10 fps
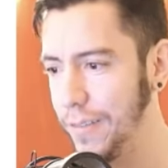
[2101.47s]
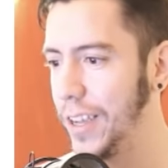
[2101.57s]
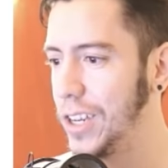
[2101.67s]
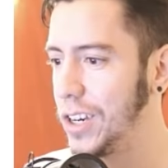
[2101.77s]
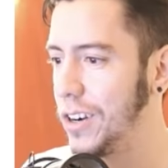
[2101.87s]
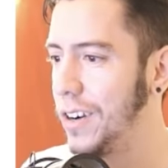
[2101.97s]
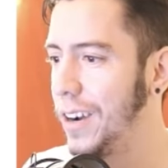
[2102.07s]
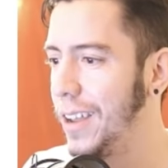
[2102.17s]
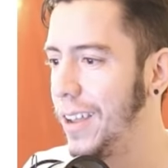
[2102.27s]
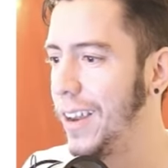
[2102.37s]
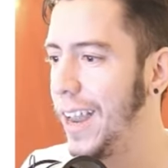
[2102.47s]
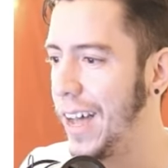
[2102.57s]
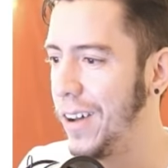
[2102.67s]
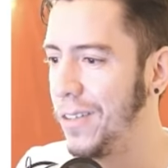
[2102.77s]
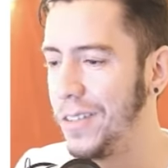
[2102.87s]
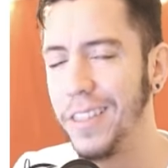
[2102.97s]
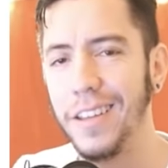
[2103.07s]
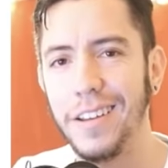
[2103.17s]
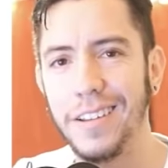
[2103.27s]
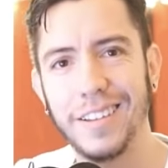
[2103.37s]
feature, now
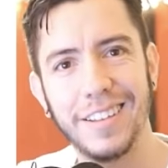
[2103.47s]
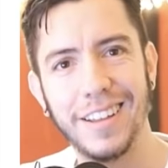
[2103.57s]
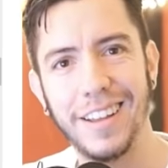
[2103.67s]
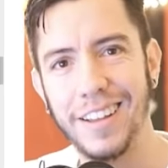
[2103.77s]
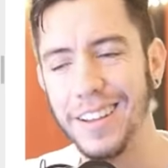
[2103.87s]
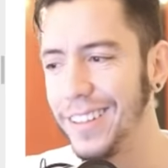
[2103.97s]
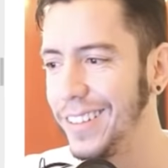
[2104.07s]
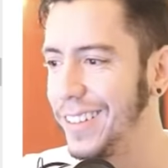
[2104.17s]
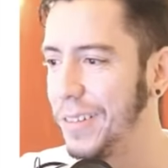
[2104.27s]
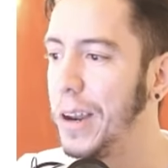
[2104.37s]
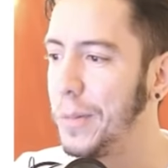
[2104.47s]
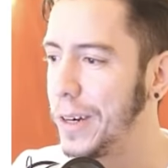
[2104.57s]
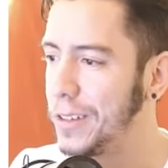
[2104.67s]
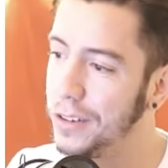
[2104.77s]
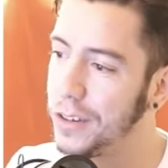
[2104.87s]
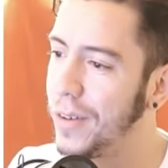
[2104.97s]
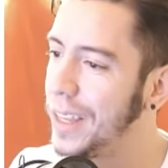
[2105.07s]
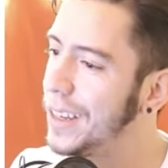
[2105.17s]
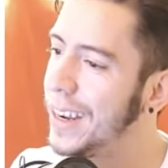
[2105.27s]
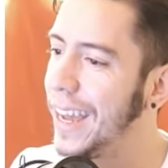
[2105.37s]
the developers also
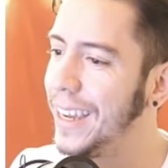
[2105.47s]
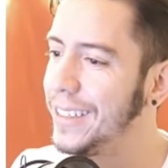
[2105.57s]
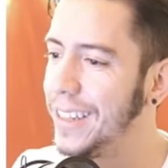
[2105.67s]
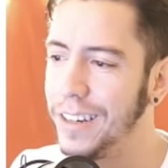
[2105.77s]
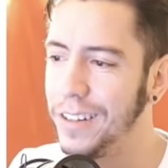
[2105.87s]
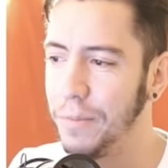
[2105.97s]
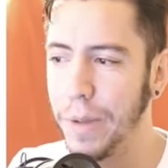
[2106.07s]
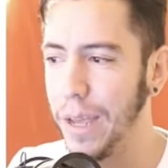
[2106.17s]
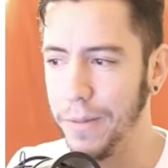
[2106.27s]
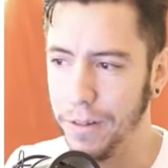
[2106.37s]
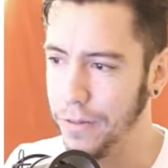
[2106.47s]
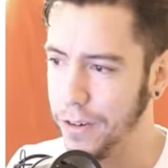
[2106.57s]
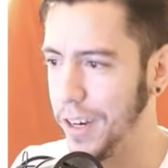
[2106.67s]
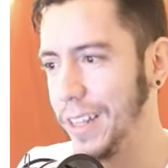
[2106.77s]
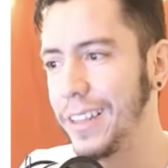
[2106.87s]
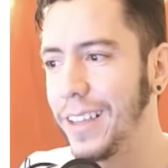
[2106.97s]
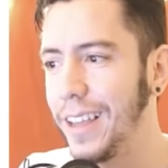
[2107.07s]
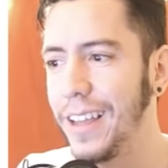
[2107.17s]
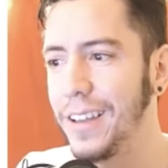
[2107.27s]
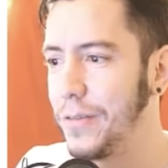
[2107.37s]
write a nice little Bible for it.
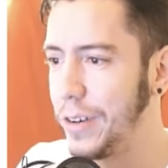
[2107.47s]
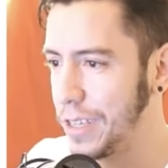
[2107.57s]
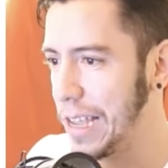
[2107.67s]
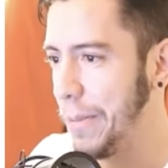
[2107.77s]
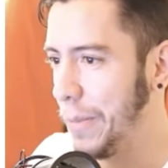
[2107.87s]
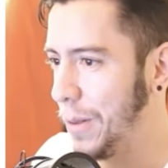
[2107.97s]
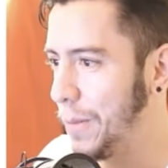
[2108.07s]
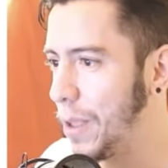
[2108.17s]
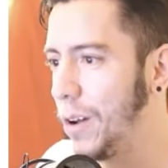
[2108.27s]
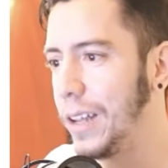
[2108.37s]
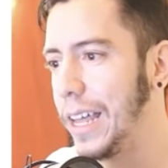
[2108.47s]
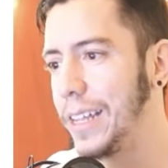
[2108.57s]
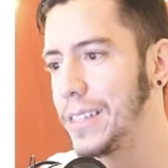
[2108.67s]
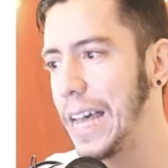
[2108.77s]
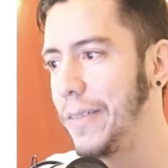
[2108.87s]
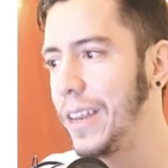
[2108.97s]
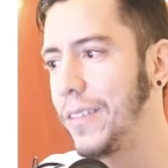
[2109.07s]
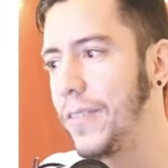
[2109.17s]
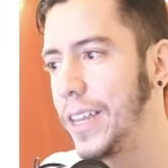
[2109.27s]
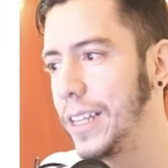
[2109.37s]
For example, all lights have an
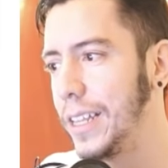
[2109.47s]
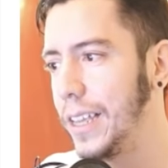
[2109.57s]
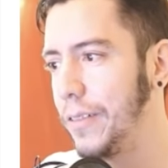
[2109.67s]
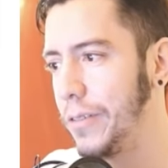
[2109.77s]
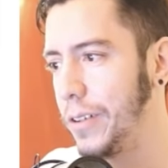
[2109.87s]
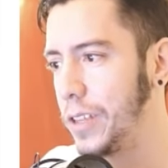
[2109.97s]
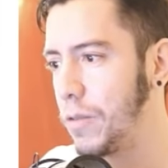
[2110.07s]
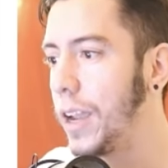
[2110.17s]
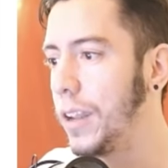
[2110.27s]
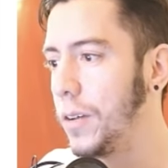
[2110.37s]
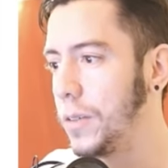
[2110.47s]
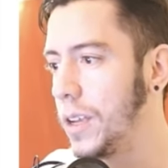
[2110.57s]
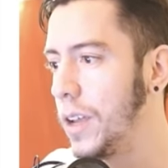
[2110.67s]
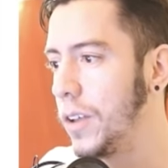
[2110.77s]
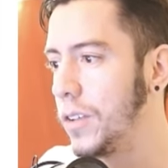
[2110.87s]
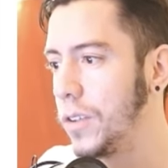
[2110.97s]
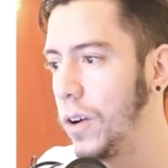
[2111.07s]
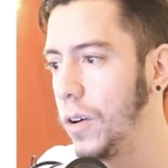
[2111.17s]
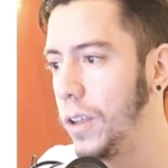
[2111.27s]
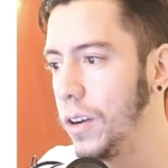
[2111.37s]
infinite influence radius.
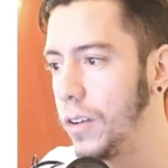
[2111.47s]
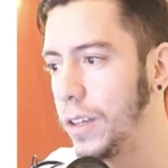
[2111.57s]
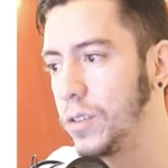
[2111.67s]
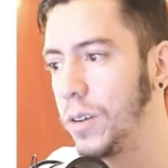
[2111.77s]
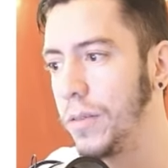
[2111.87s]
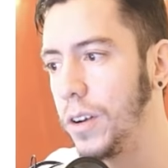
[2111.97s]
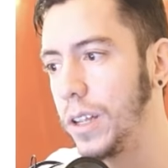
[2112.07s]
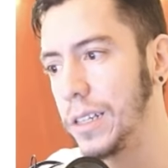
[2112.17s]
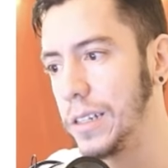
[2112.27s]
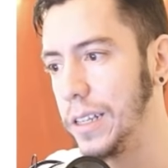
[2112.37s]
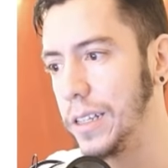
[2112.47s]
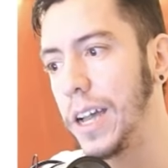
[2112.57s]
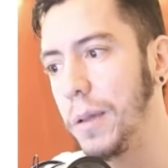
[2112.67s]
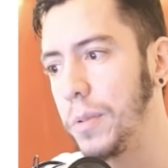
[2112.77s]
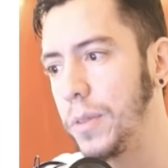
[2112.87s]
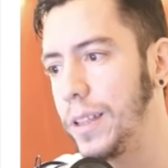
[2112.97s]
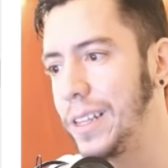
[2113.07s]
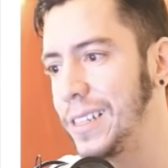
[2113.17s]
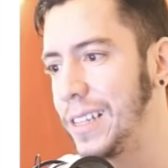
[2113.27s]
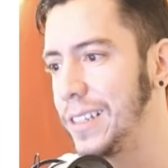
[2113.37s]
So in order to avoid costly type, the
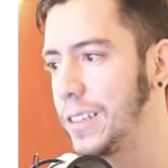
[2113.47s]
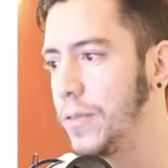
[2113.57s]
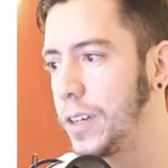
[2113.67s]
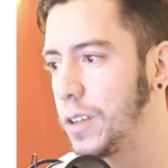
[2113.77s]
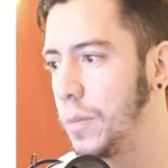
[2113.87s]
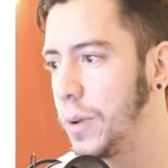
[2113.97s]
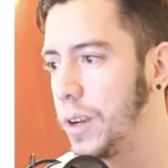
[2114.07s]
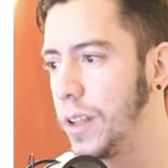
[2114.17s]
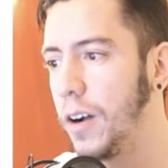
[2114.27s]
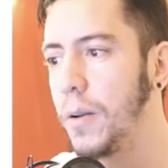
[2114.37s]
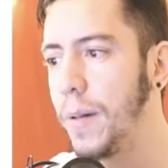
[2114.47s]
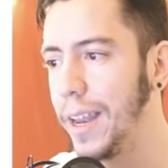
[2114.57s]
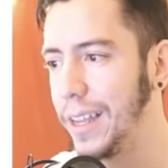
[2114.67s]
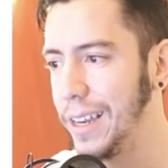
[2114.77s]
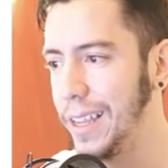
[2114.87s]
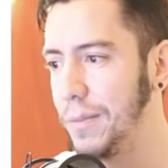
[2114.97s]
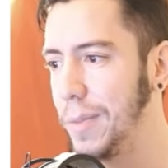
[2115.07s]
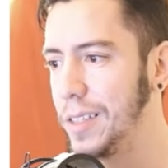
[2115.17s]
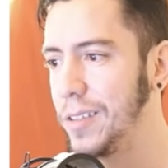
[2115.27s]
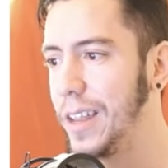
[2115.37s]
distance is first computed automatically
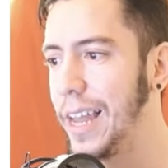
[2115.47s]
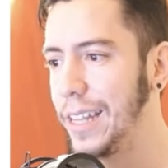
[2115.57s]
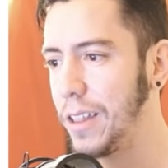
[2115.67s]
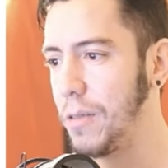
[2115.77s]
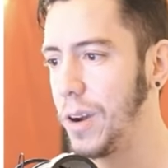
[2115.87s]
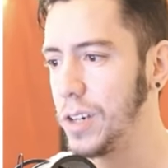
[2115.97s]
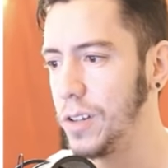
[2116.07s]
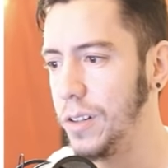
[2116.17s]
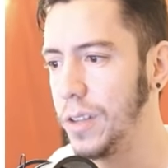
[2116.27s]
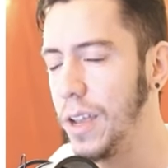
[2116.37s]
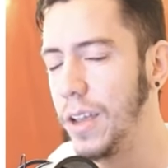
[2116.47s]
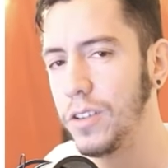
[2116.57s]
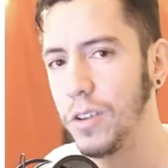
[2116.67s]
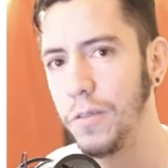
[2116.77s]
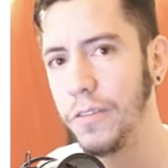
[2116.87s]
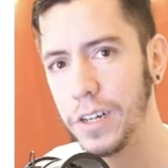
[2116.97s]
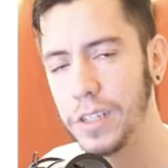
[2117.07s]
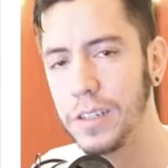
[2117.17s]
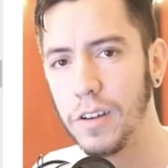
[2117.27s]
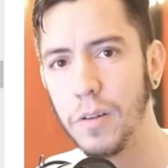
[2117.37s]
based on the light threshold. So first
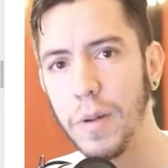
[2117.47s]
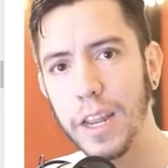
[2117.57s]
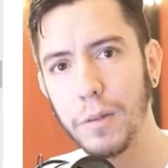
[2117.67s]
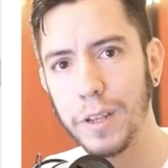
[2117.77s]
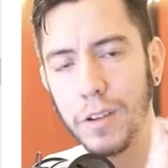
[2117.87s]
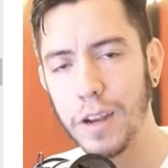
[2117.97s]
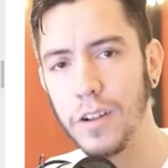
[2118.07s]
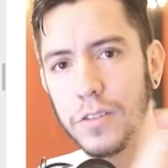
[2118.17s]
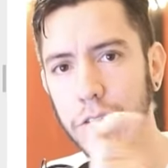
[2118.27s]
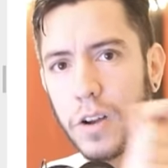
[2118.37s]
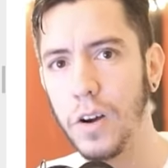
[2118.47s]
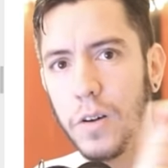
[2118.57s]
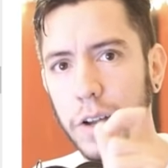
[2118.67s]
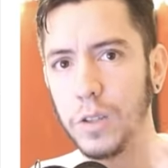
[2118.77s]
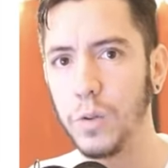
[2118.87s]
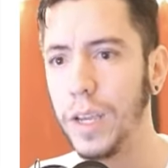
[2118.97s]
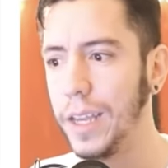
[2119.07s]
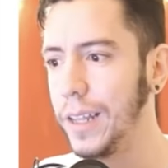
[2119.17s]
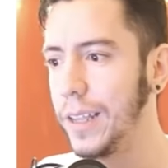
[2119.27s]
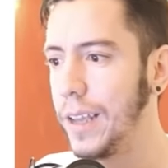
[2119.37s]
it's automatic, but you can also go and tweak
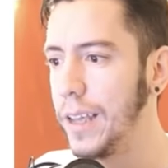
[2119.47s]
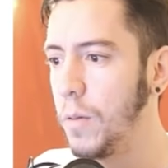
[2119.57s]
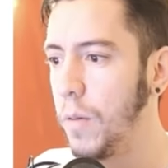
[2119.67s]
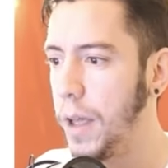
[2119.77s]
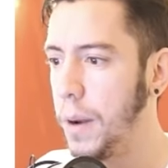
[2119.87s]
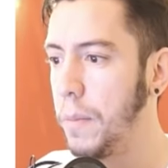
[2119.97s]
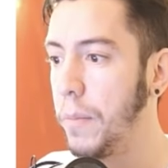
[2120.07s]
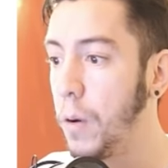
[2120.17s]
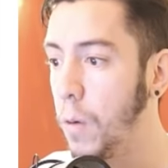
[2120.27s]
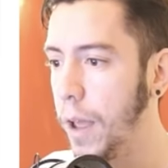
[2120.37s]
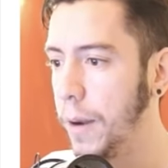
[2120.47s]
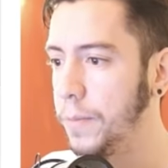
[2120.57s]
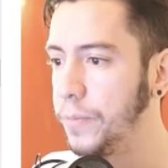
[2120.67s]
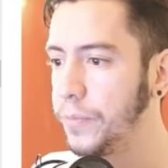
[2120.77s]
it one by one.